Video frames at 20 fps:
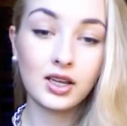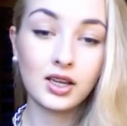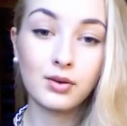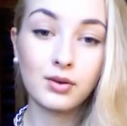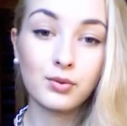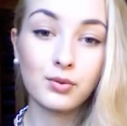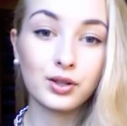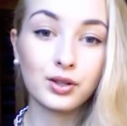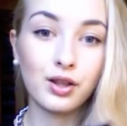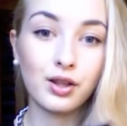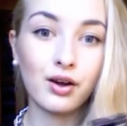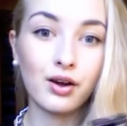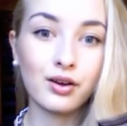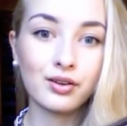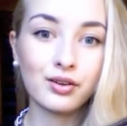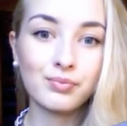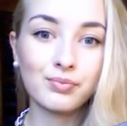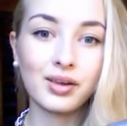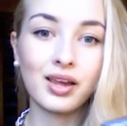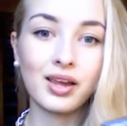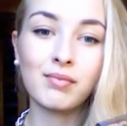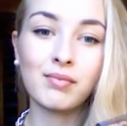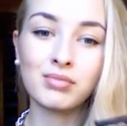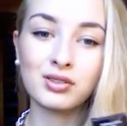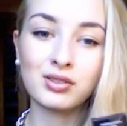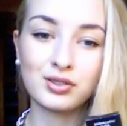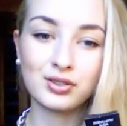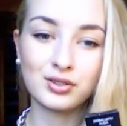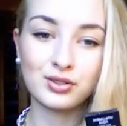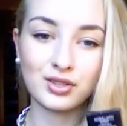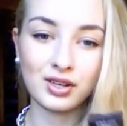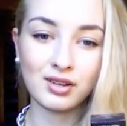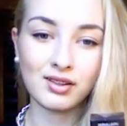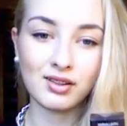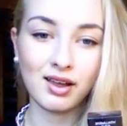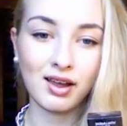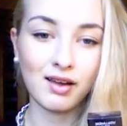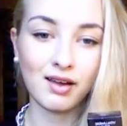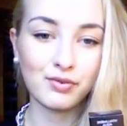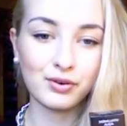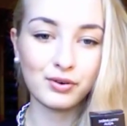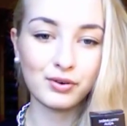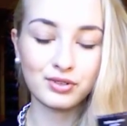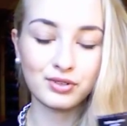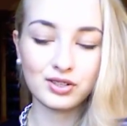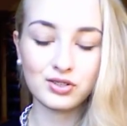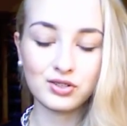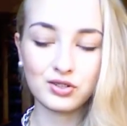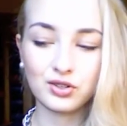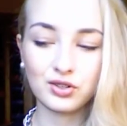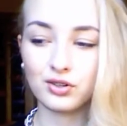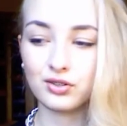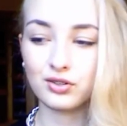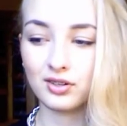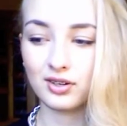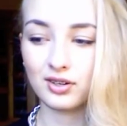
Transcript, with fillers: he will not be able to tell I have foundation on.